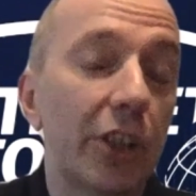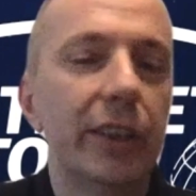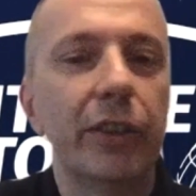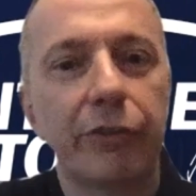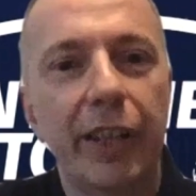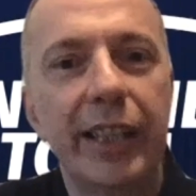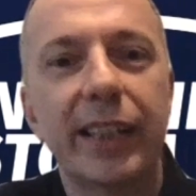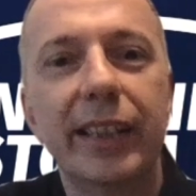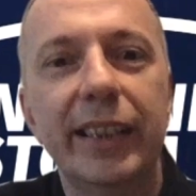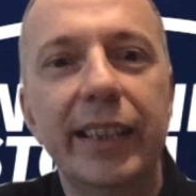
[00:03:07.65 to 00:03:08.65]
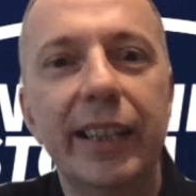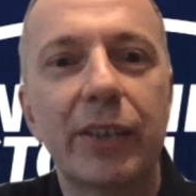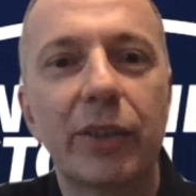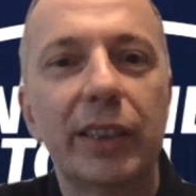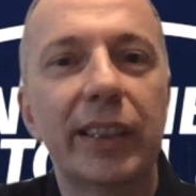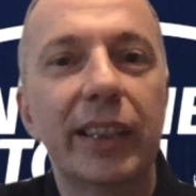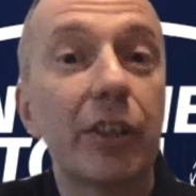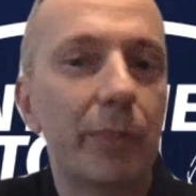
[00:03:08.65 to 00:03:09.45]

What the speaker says: ID or Face ID as authentication